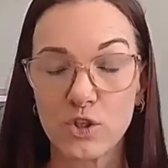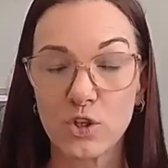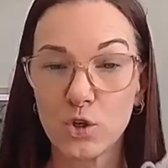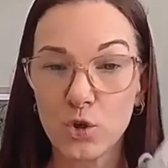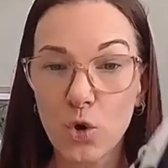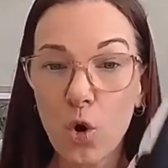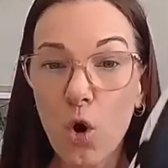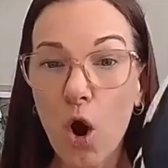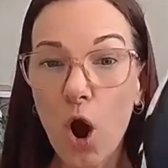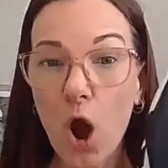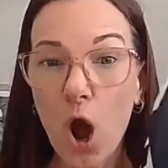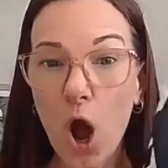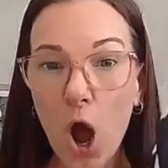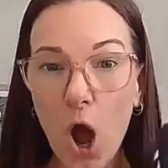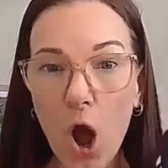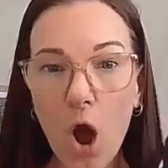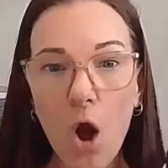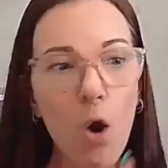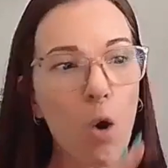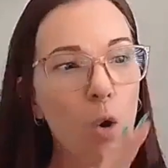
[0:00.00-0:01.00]
So your
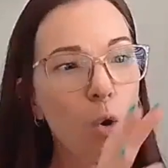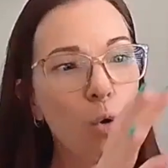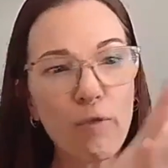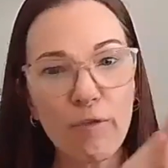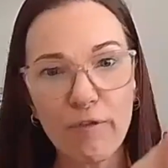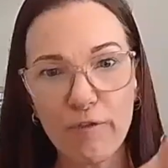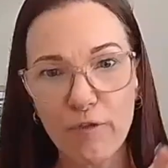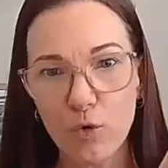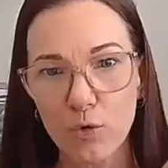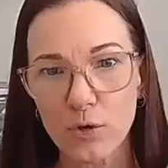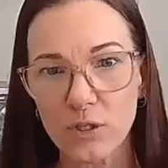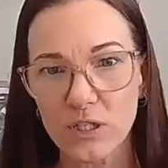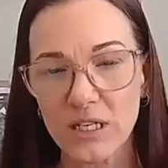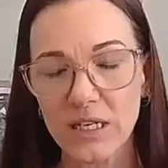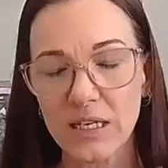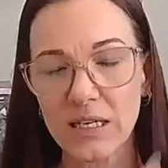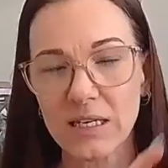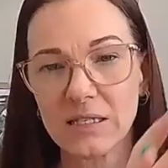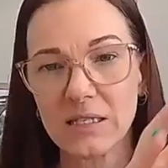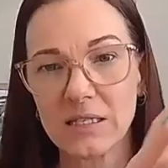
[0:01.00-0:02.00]
whole
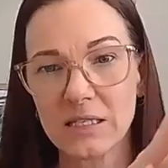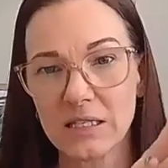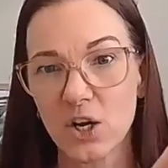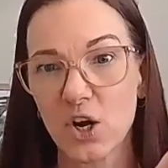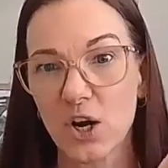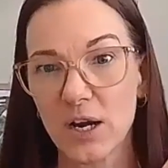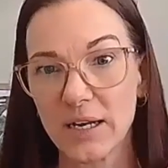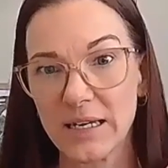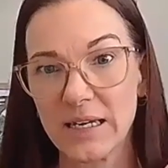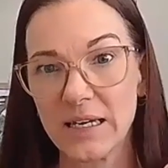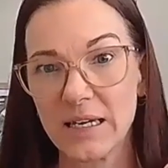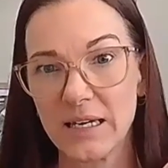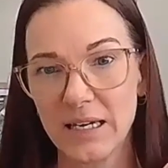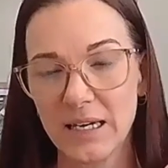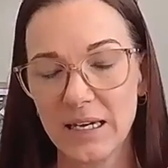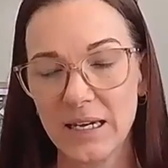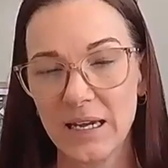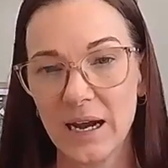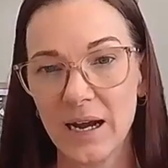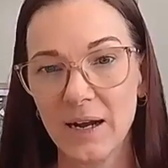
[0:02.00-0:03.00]
foot inside of
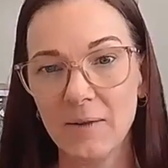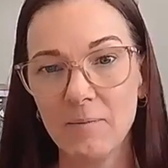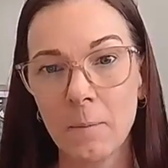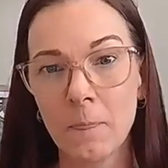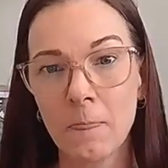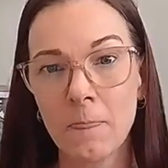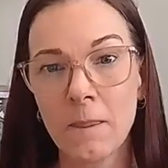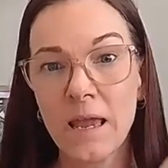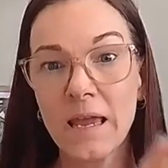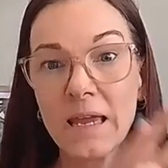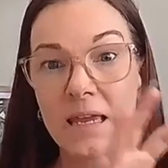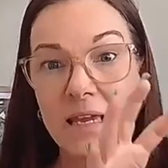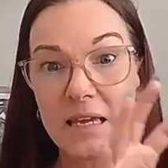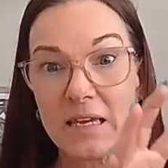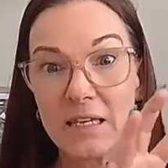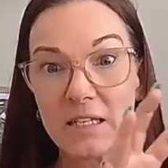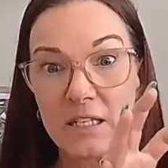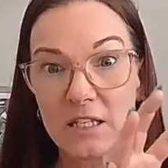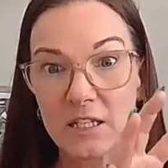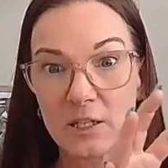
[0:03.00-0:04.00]
here
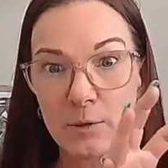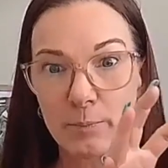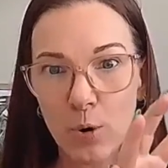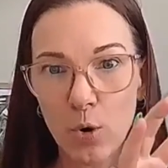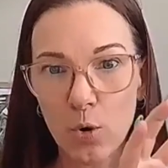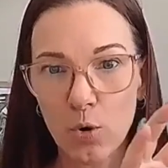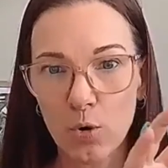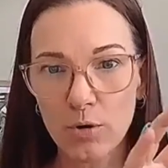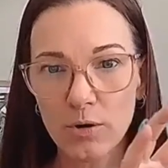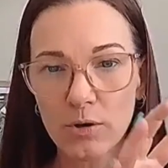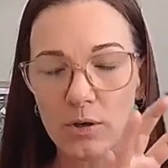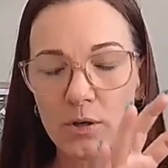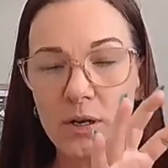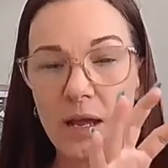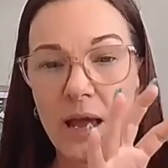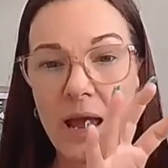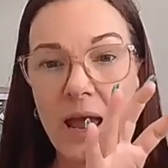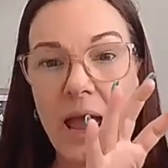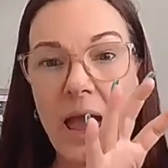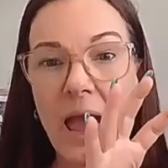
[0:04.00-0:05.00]
is
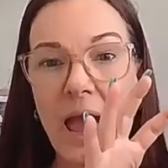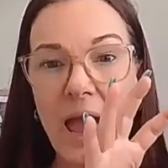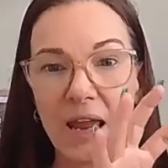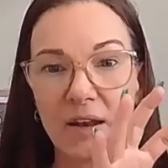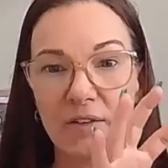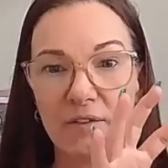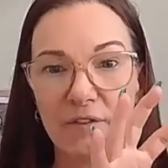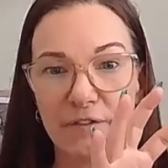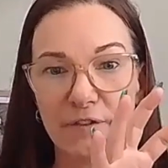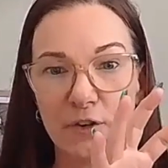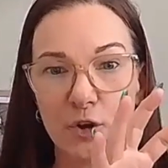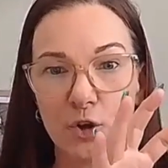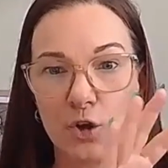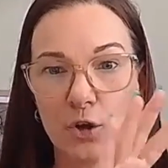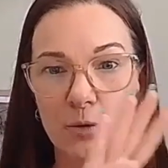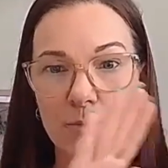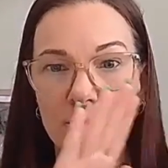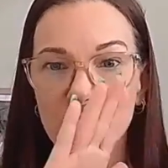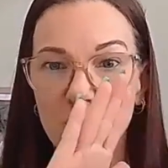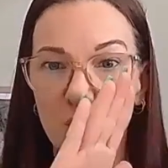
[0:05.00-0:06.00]
supported and firm.